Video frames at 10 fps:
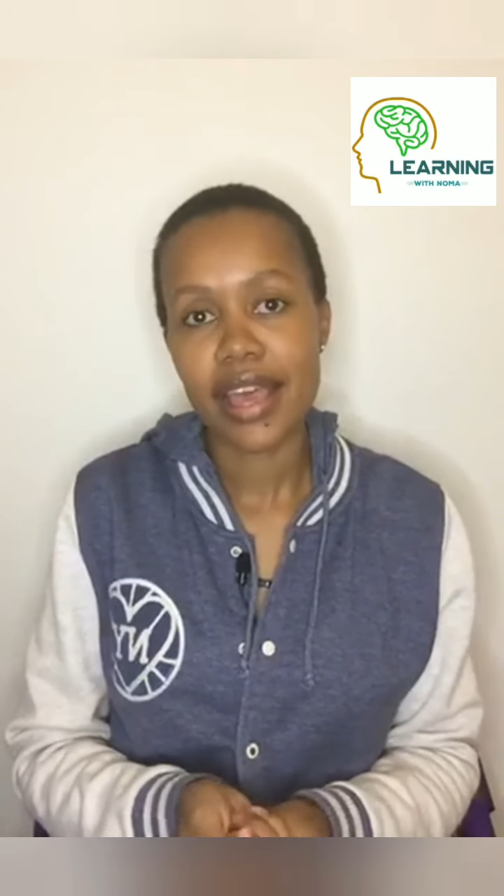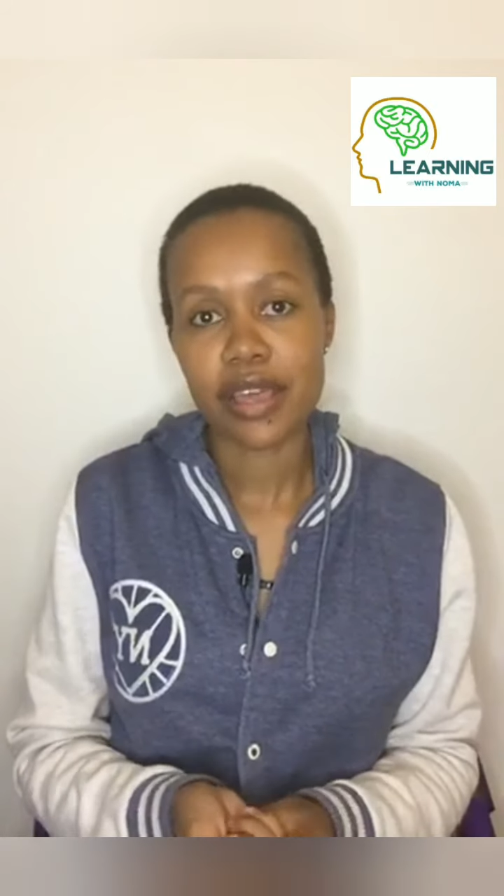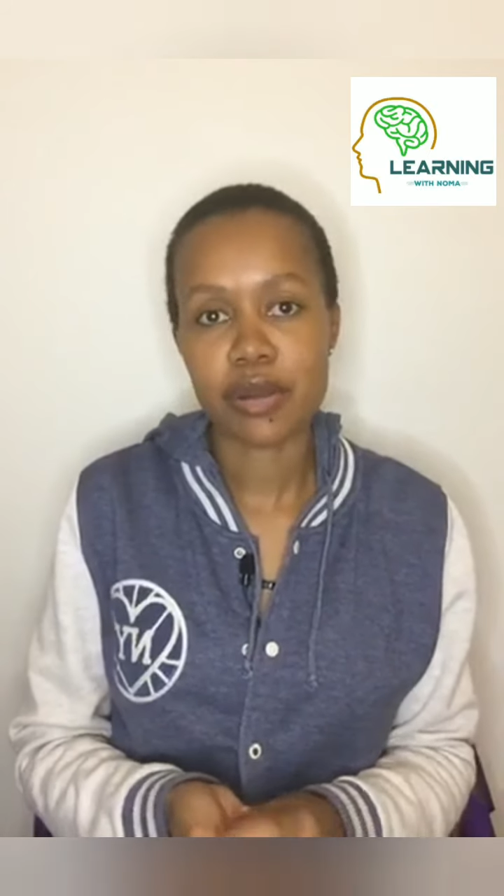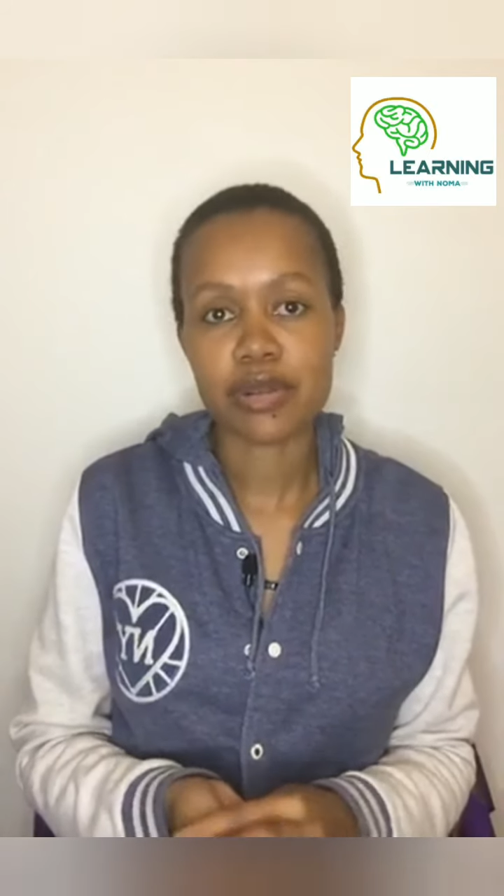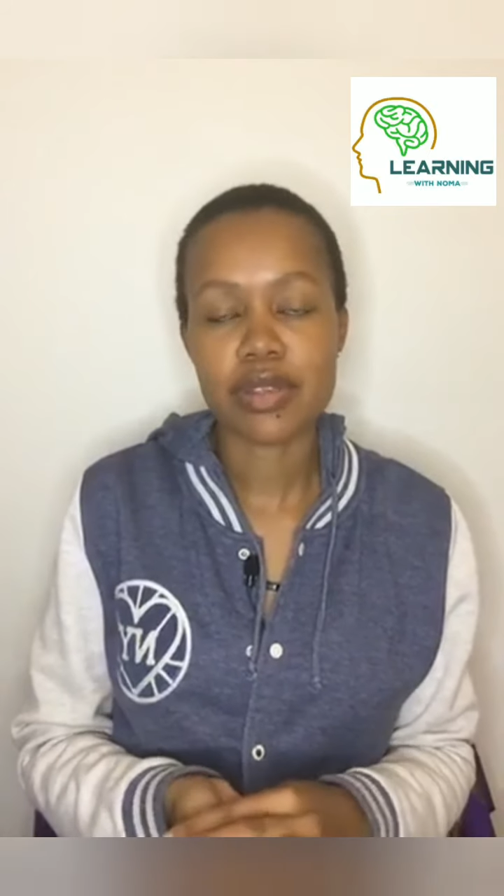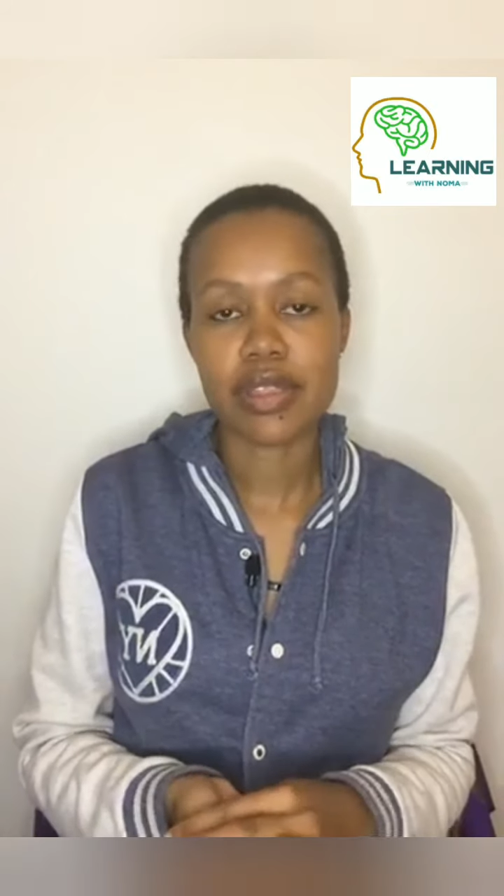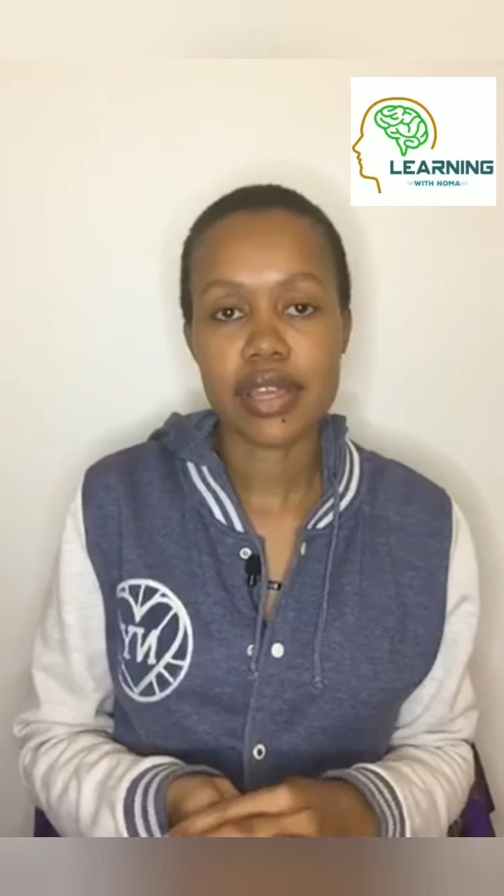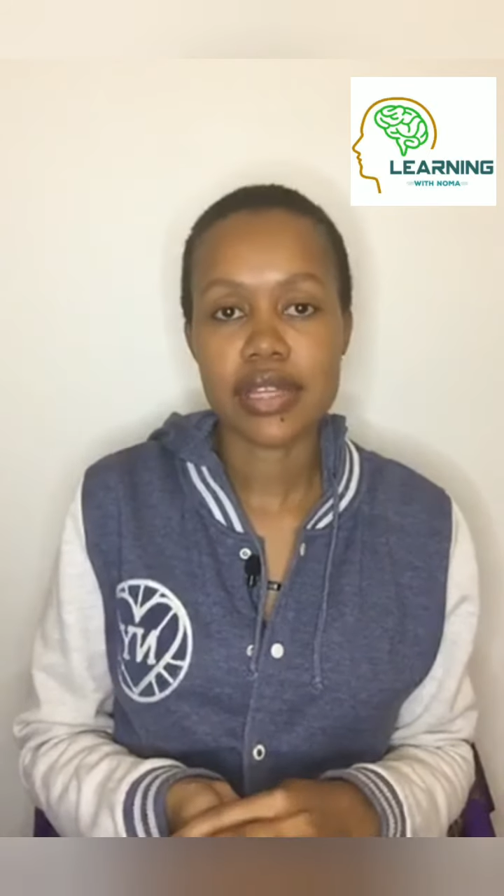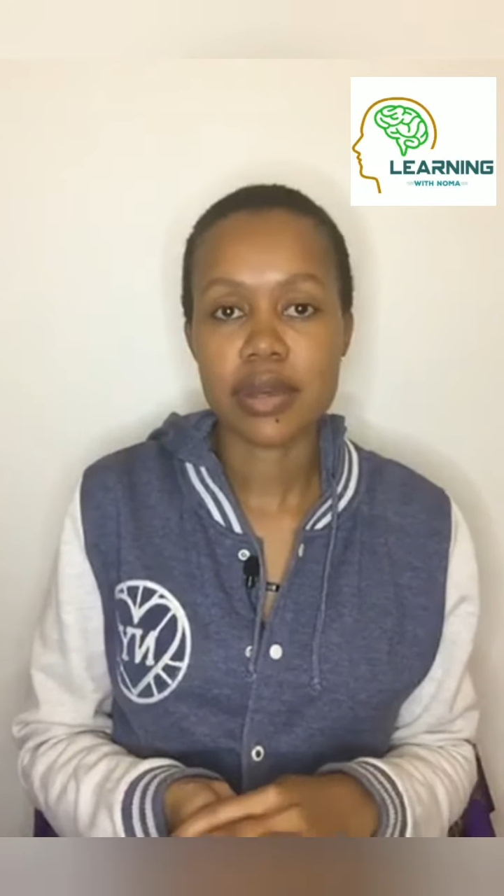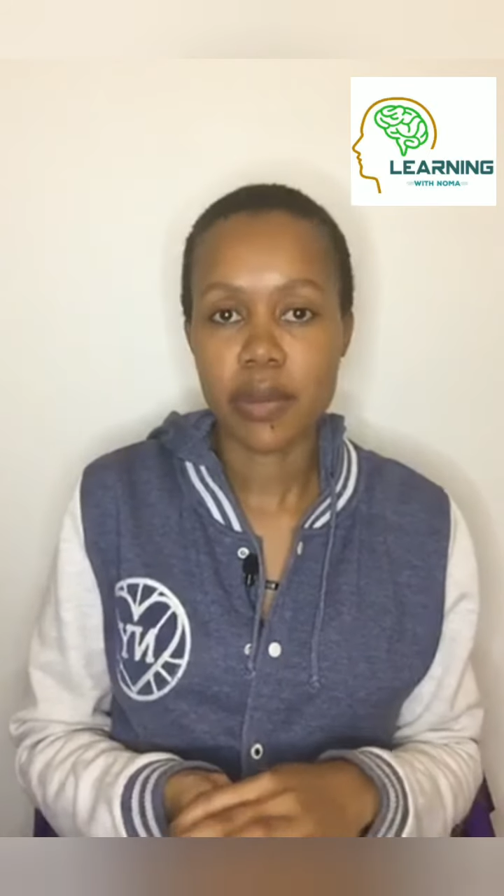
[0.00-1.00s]
And also there
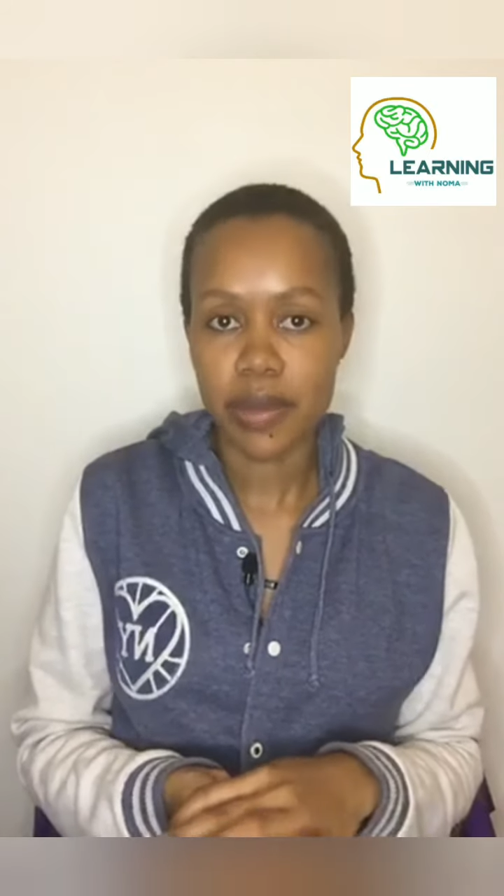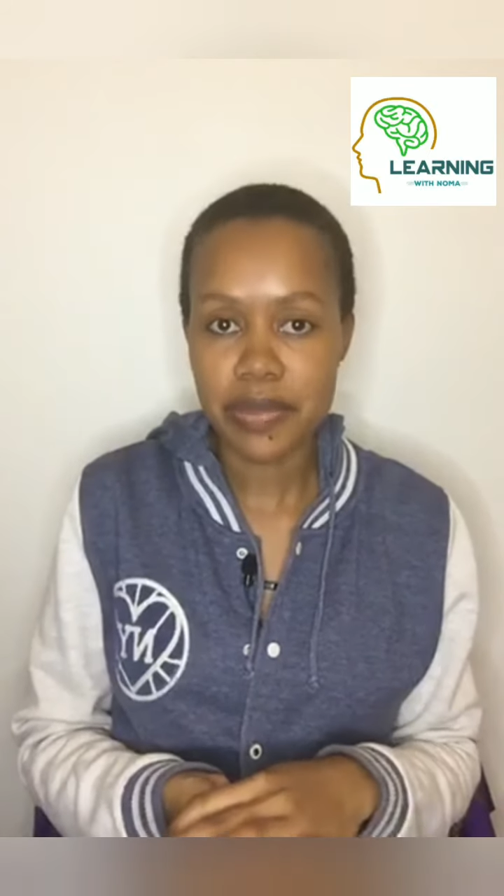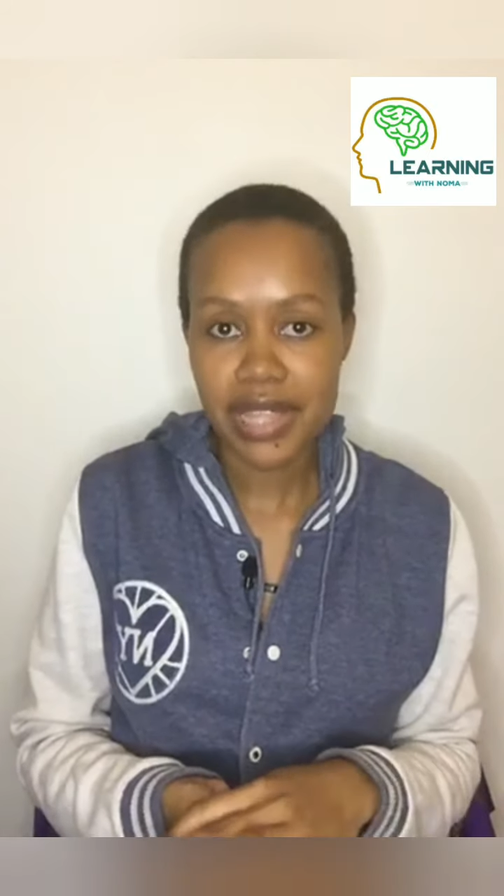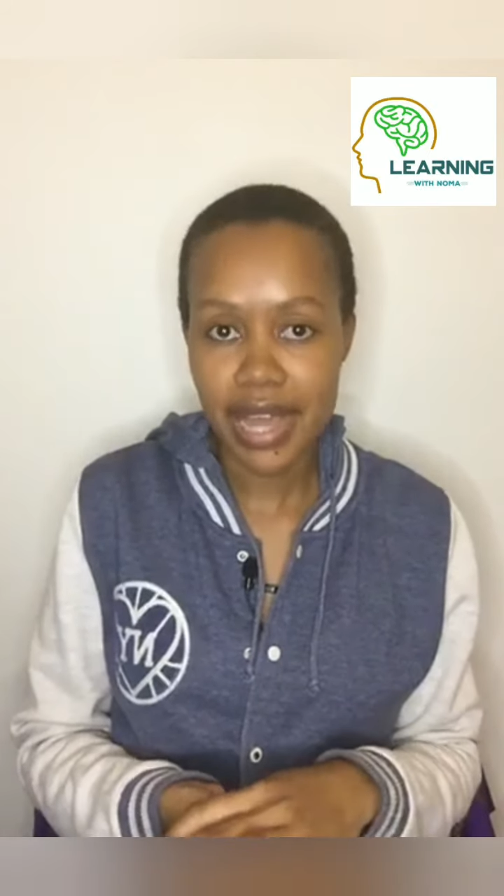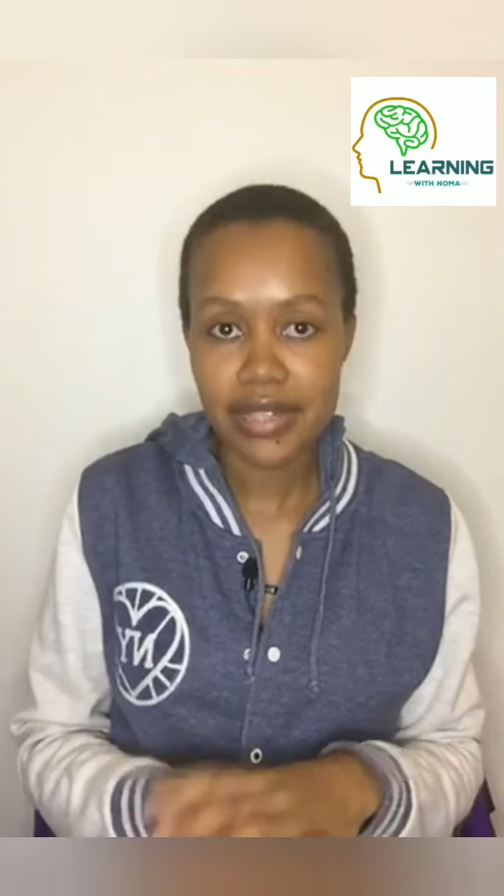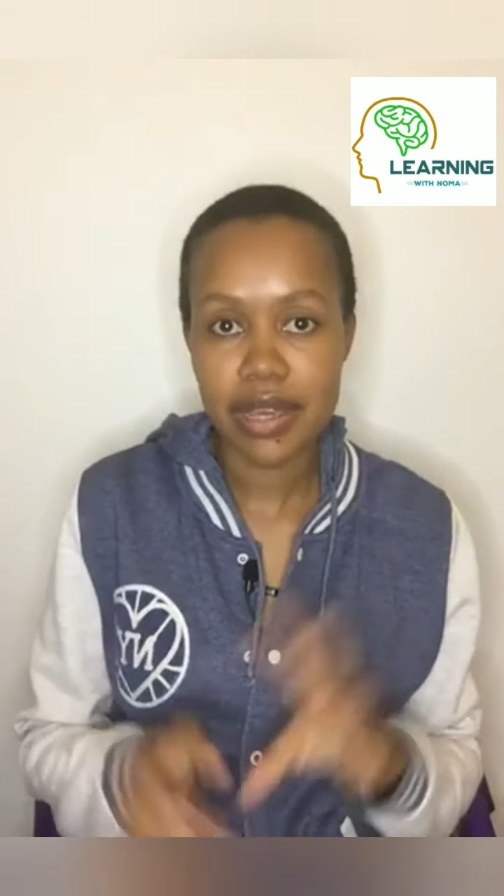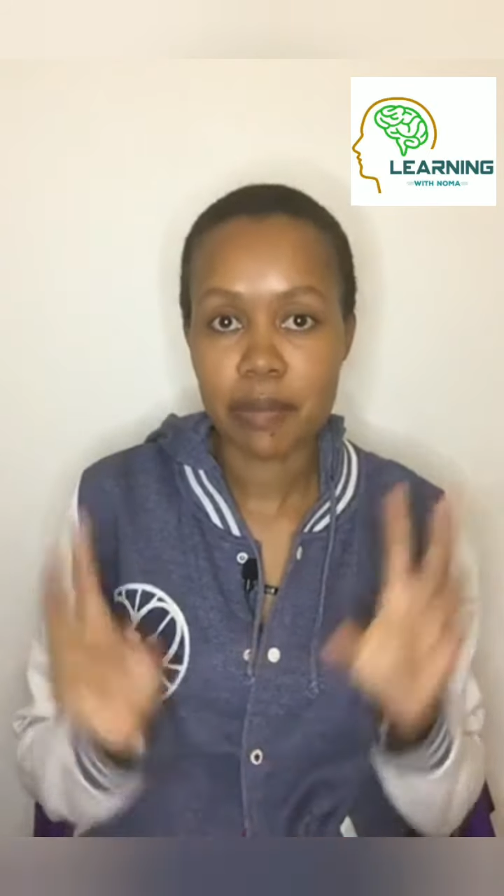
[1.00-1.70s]
is a website,